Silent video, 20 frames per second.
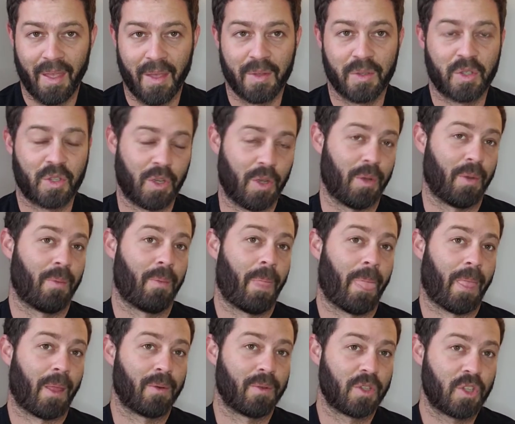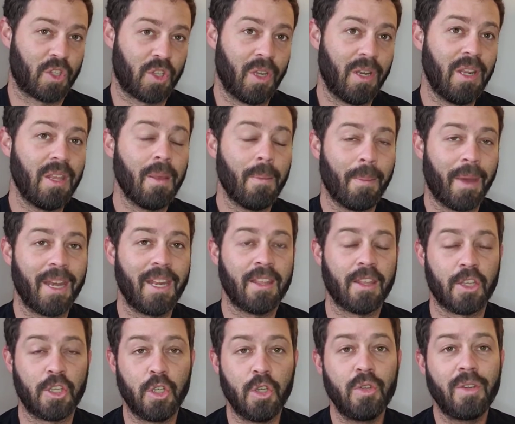So, concerning the money
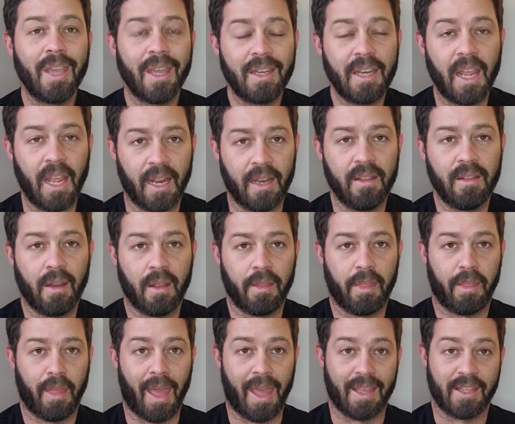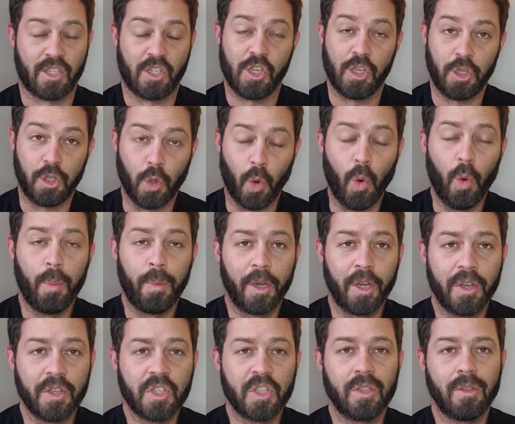that you get in as your
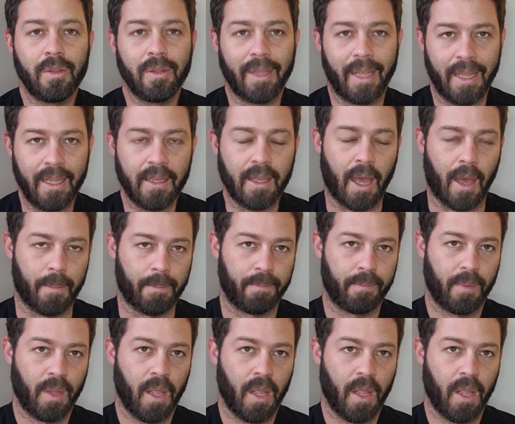personal income,